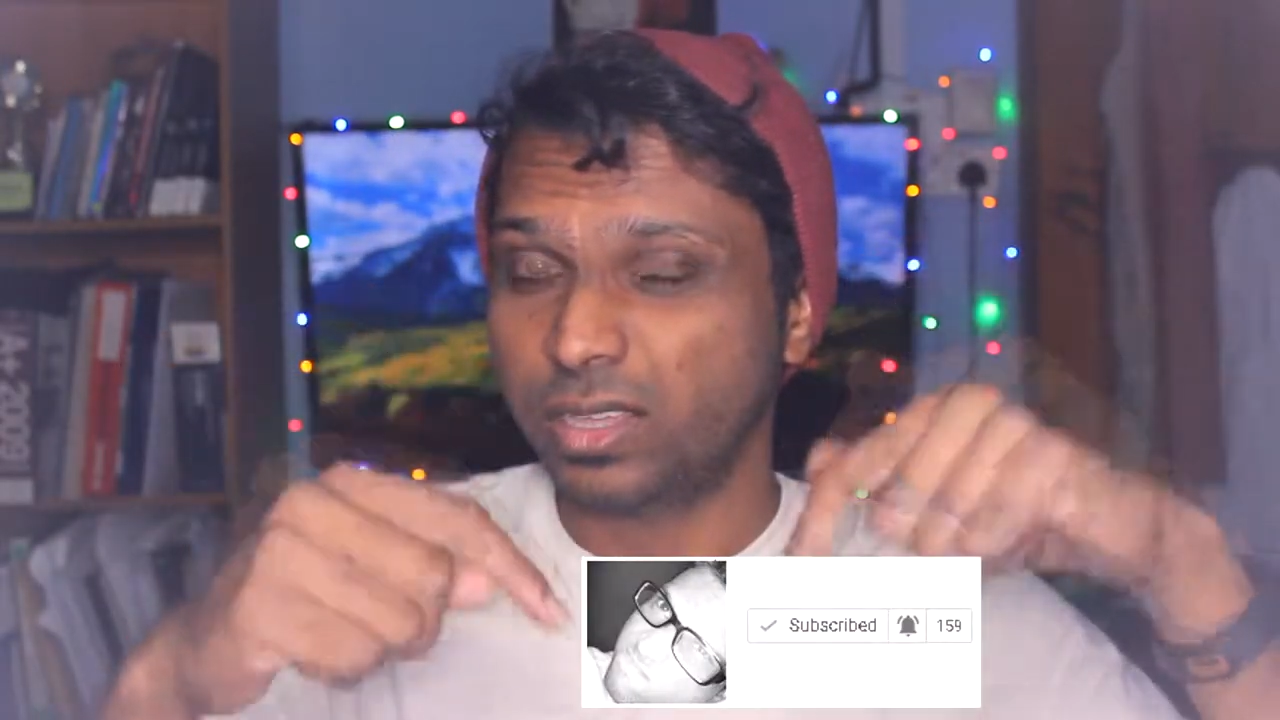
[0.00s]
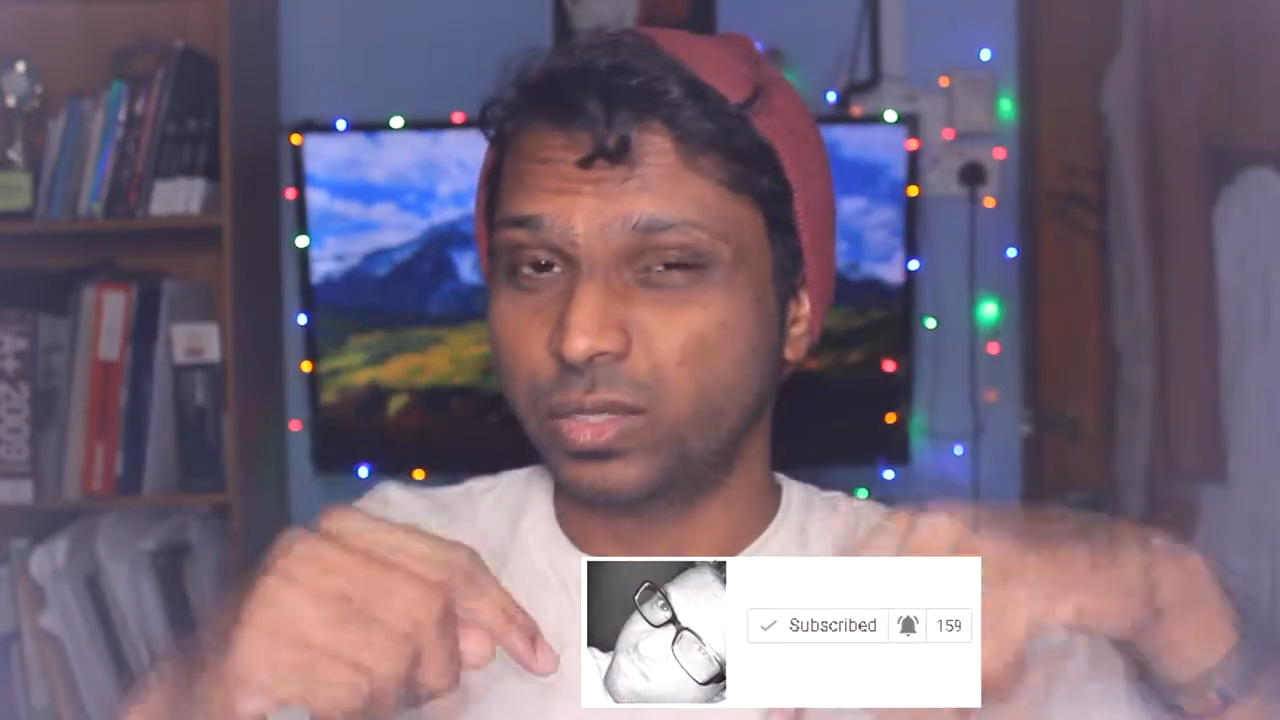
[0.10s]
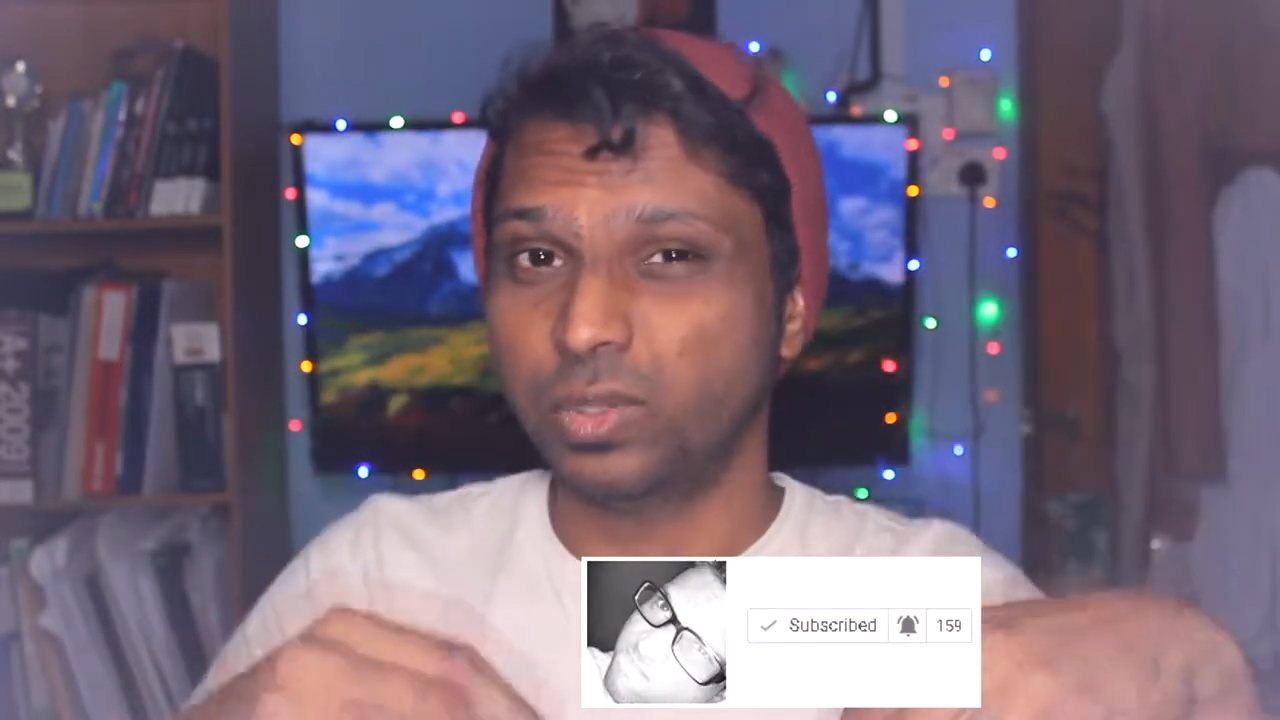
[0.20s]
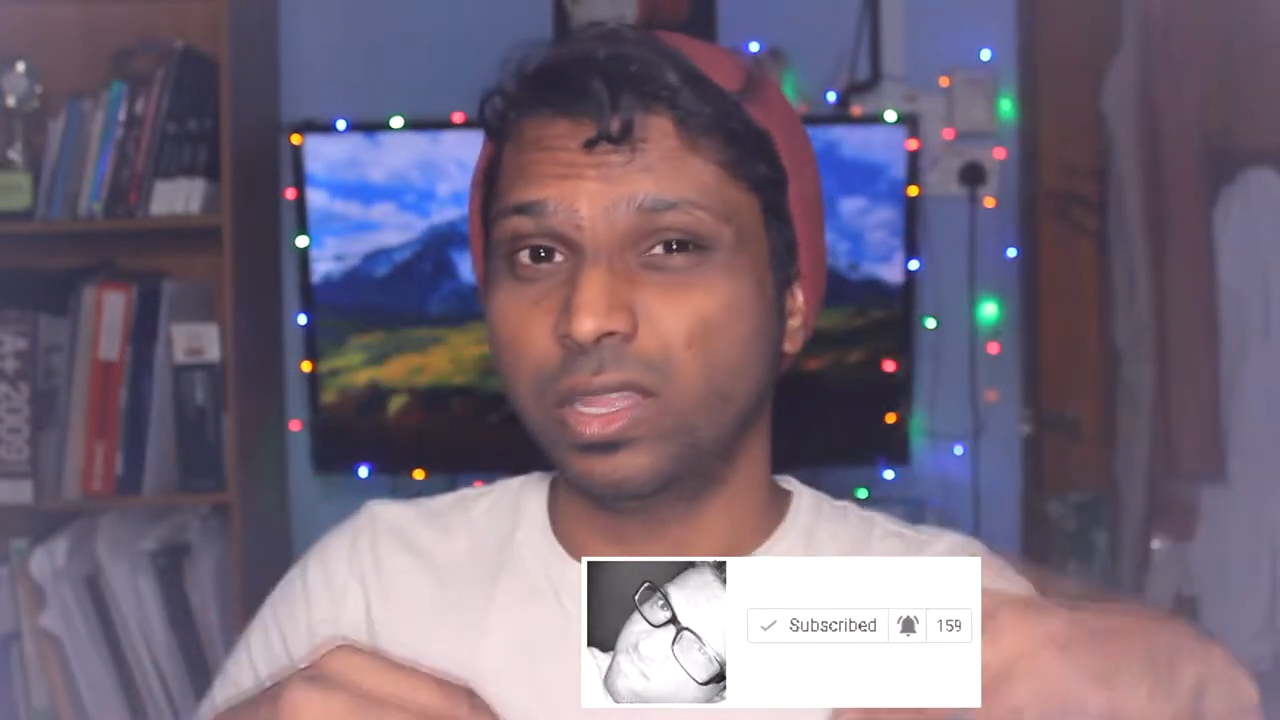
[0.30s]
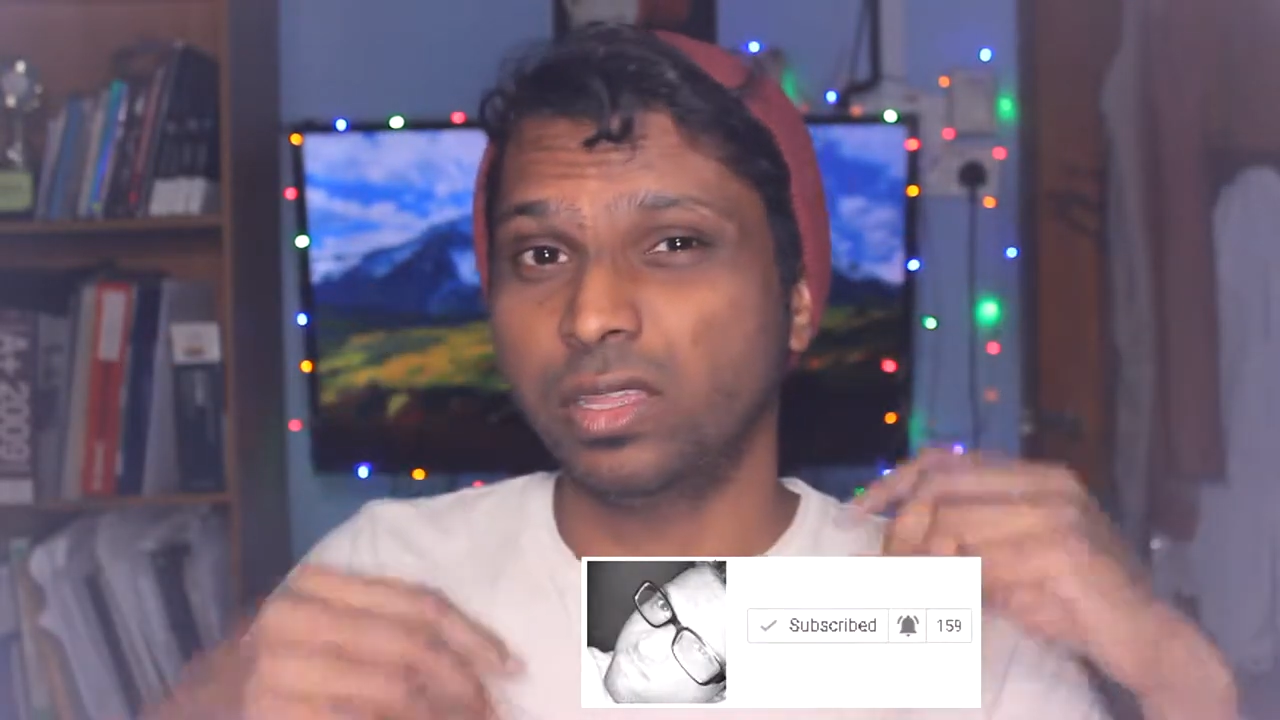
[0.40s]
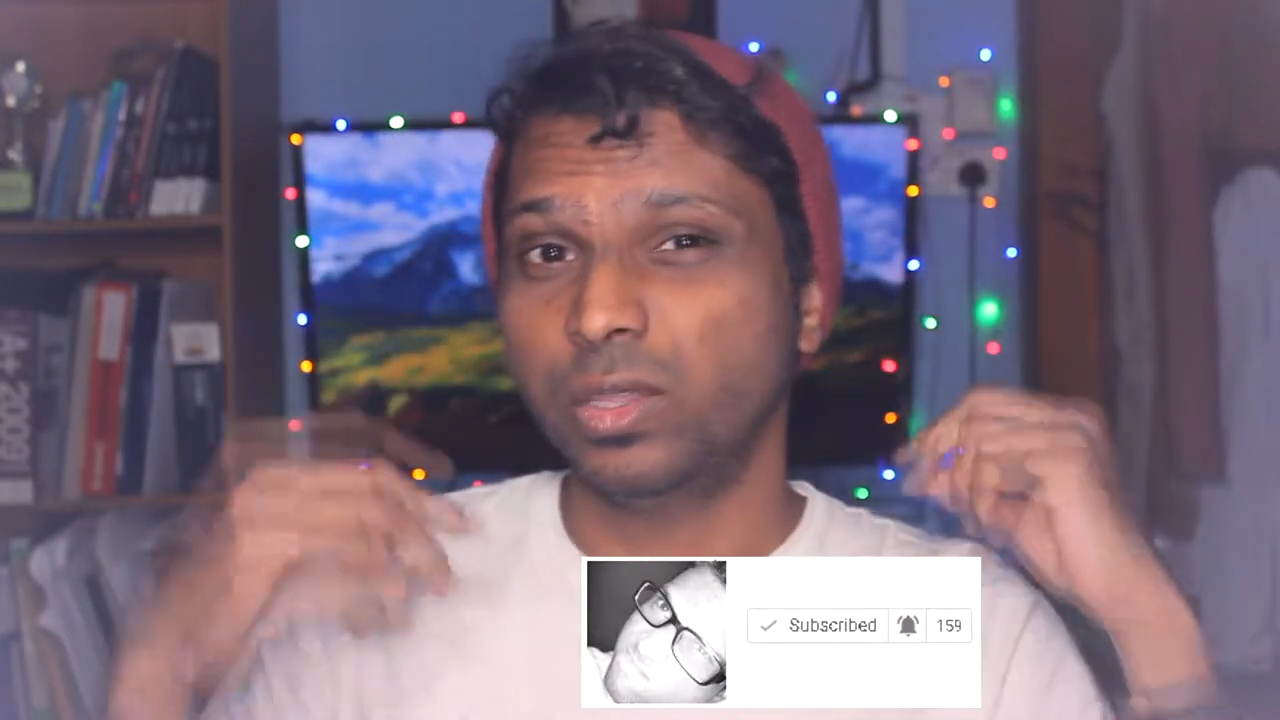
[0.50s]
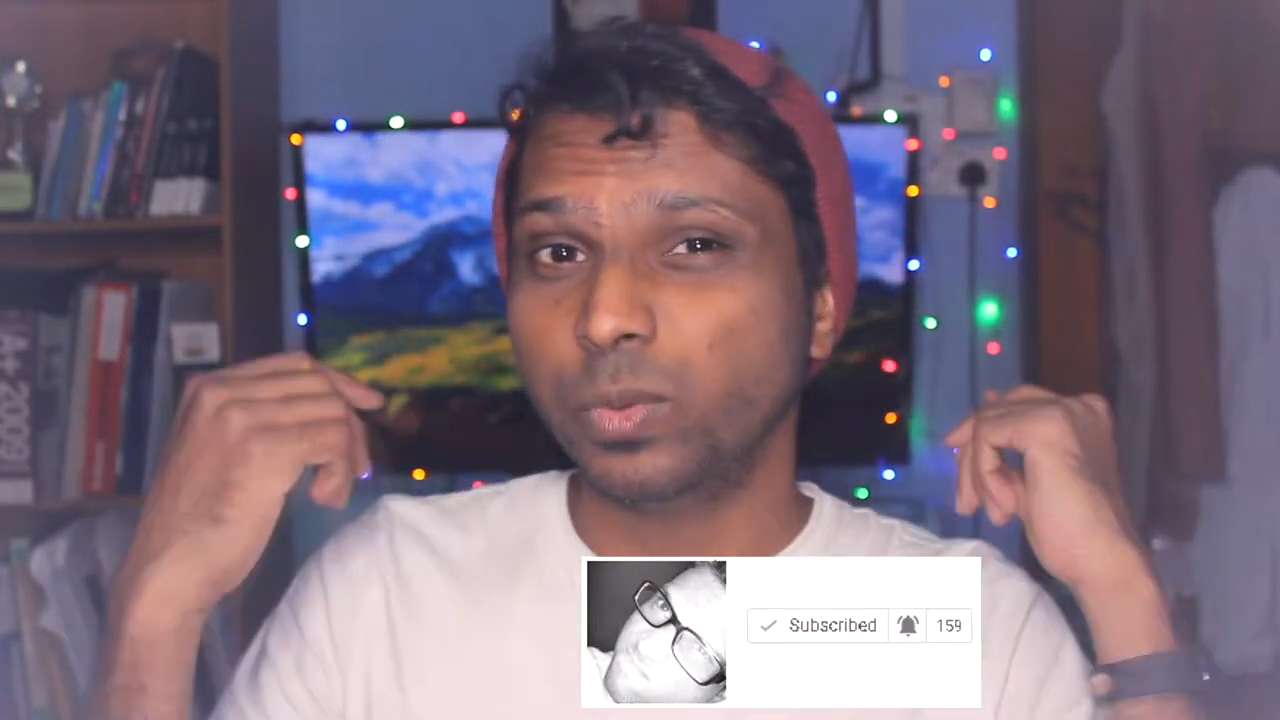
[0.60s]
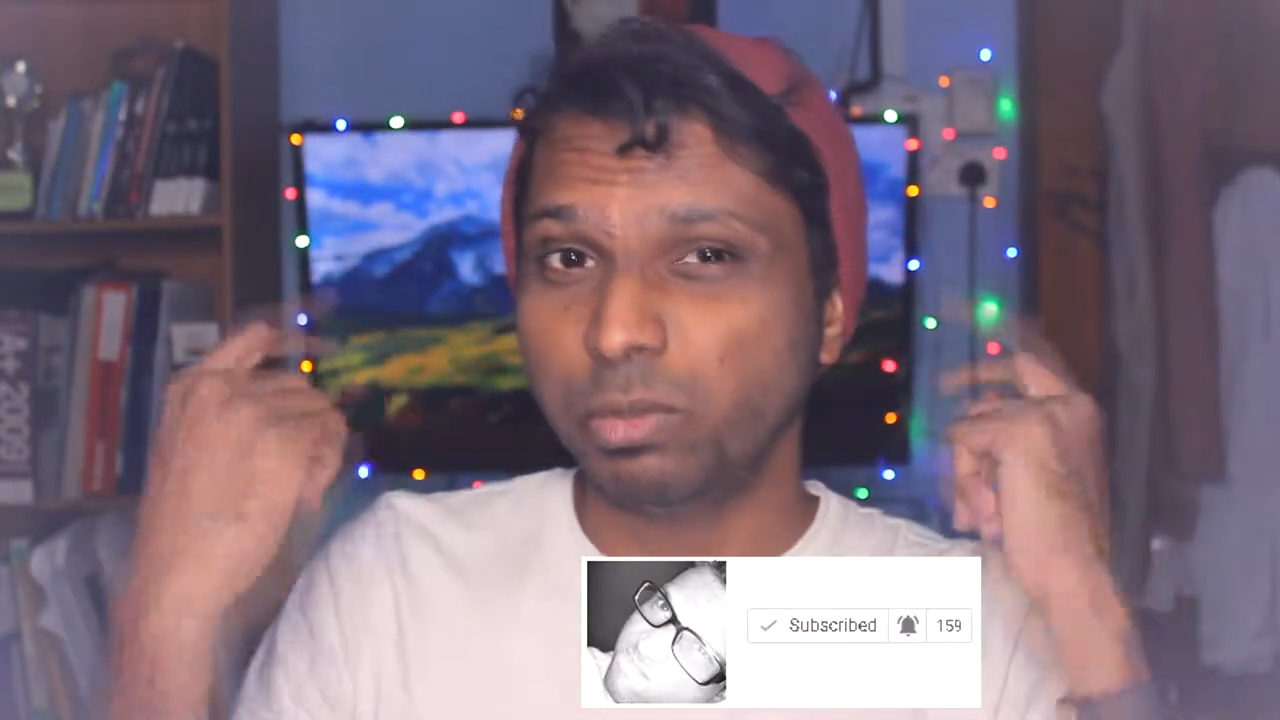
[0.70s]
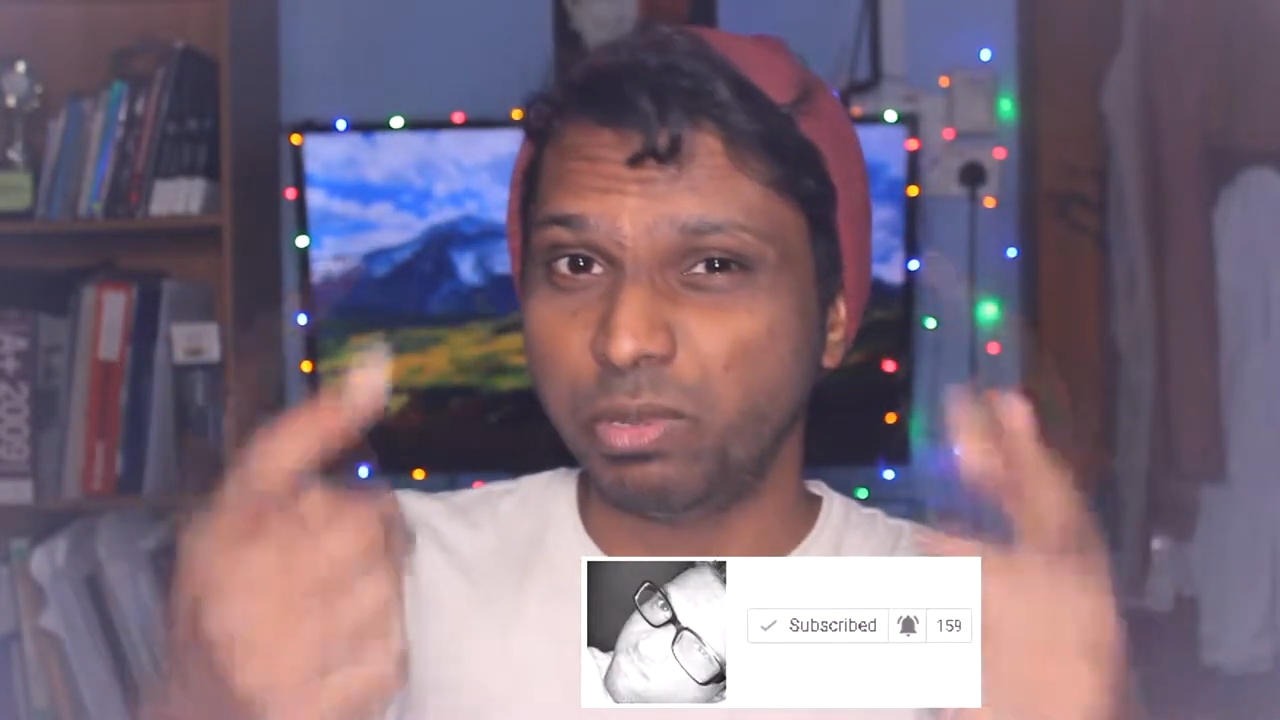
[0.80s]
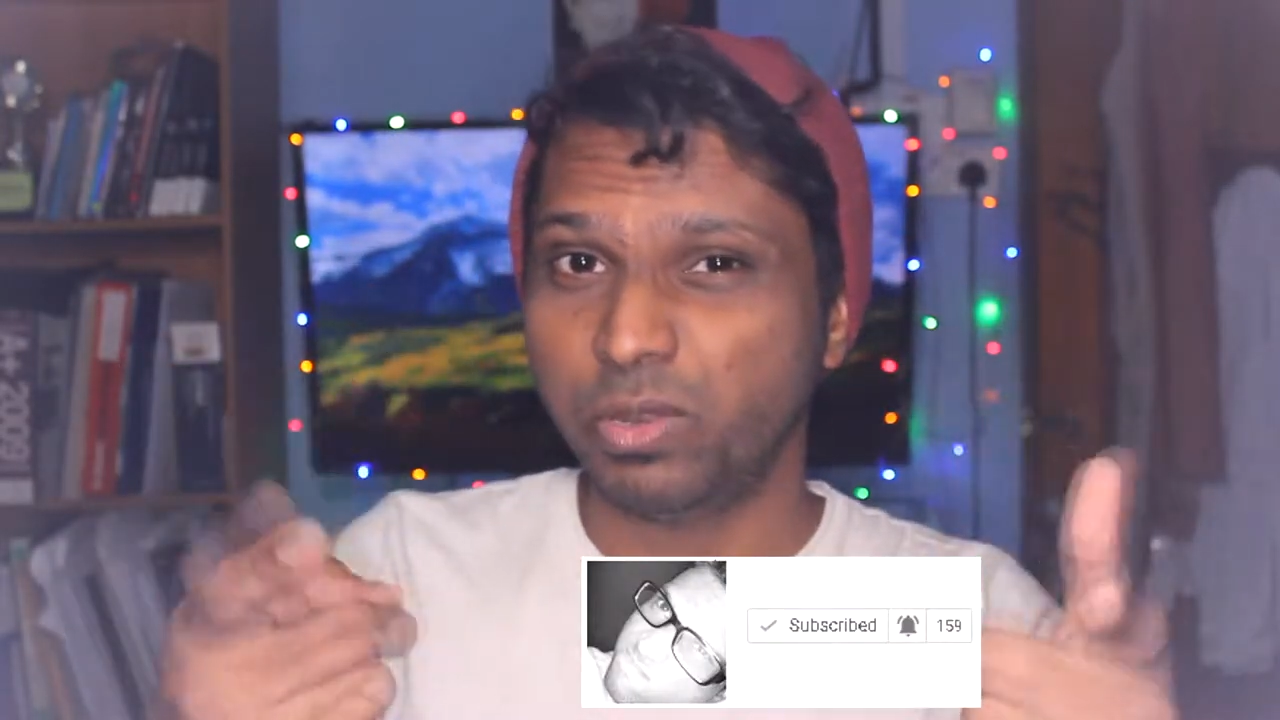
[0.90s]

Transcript: so that you will be